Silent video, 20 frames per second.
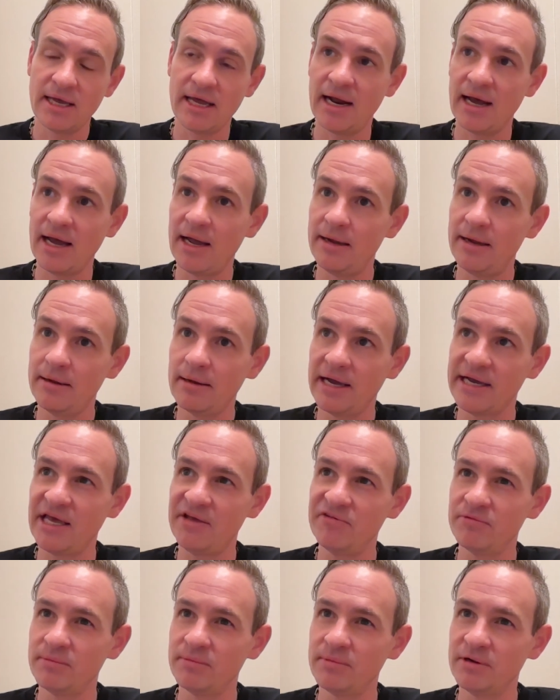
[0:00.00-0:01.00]
And I
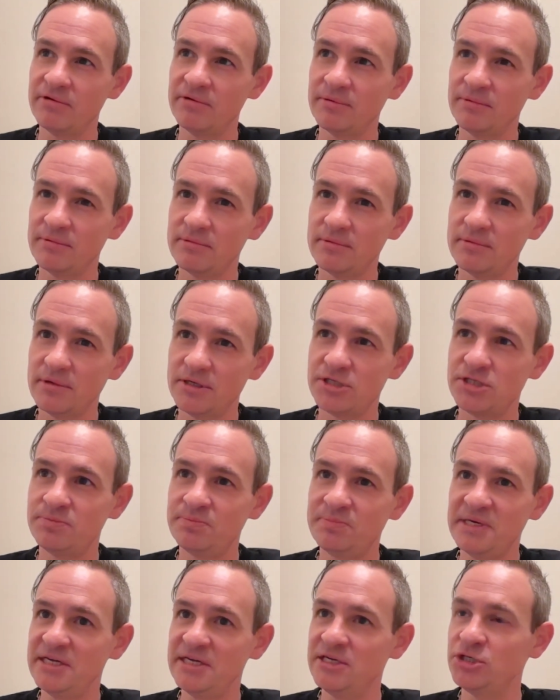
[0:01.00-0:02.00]
gave him a
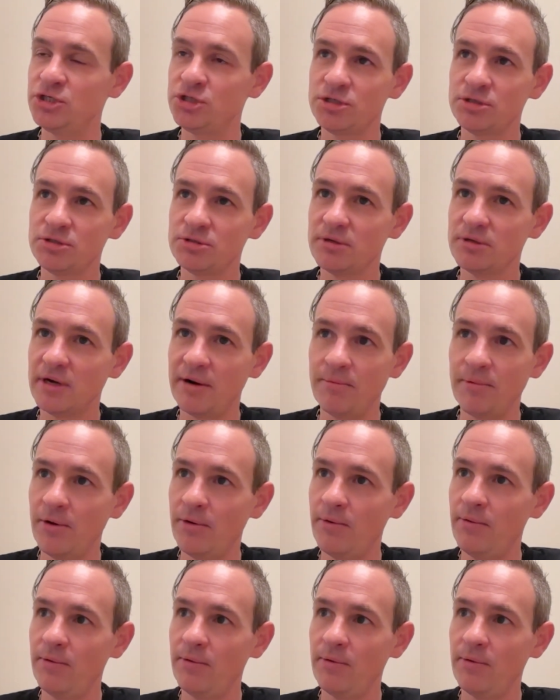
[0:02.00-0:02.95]
speech I wrote.